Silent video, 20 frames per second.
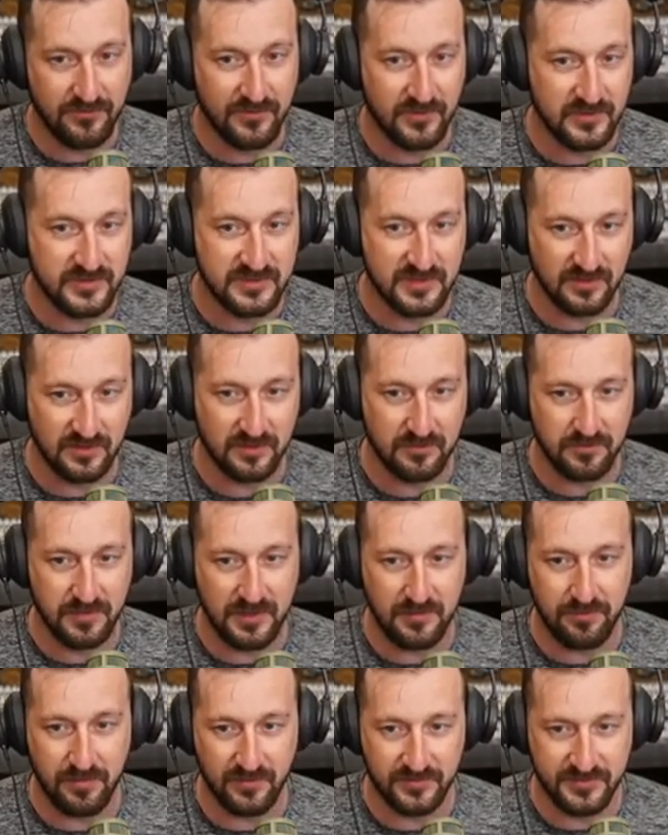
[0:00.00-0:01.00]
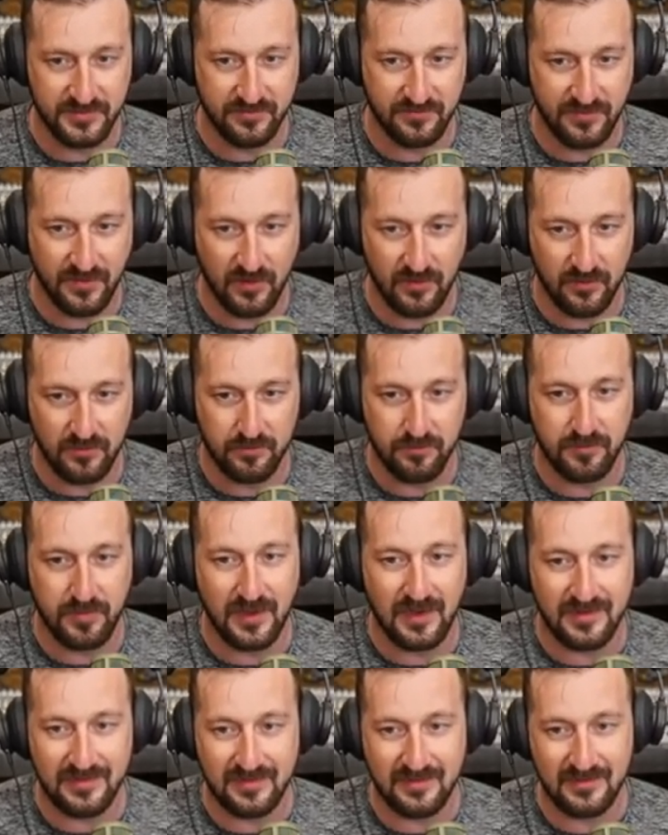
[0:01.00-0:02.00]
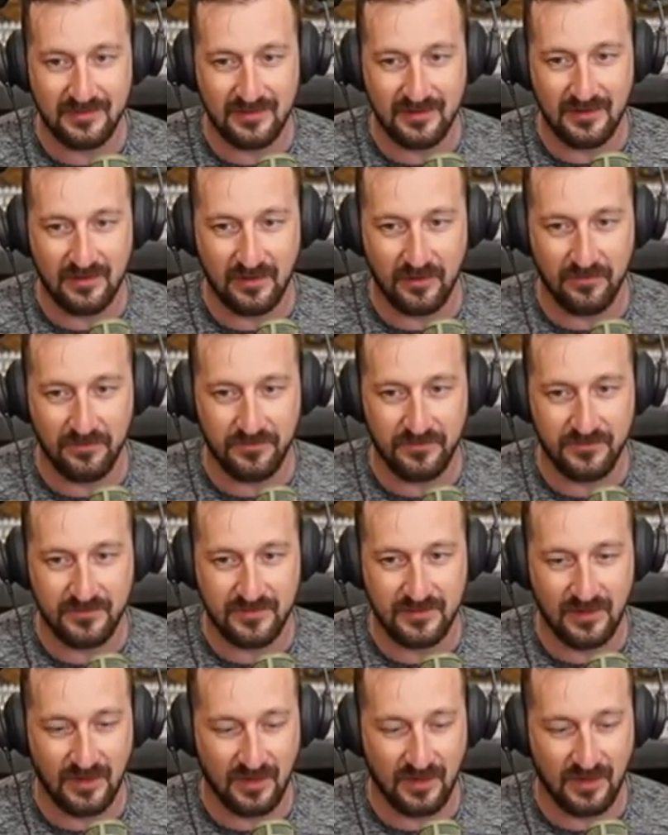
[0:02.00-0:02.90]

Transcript: for certain people to vote, but you know,